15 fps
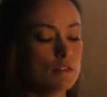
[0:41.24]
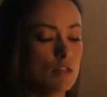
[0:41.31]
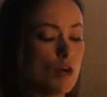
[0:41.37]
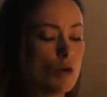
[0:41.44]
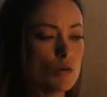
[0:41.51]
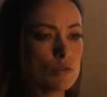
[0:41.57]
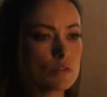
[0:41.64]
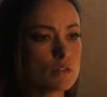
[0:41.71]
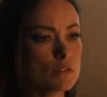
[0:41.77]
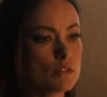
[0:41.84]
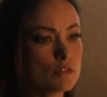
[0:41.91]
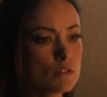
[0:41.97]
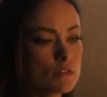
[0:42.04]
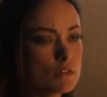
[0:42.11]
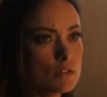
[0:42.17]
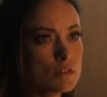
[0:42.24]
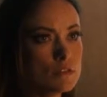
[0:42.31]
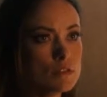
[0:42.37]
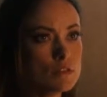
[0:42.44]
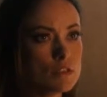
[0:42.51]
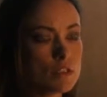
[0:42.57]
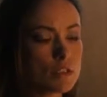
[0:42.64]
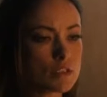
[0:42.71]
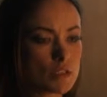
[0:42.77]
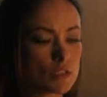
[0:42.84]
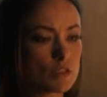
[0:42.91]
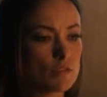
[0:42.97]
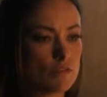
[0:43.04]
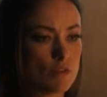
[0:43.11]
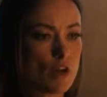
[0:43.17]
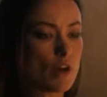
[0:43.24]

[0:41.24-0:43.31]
No. He's a good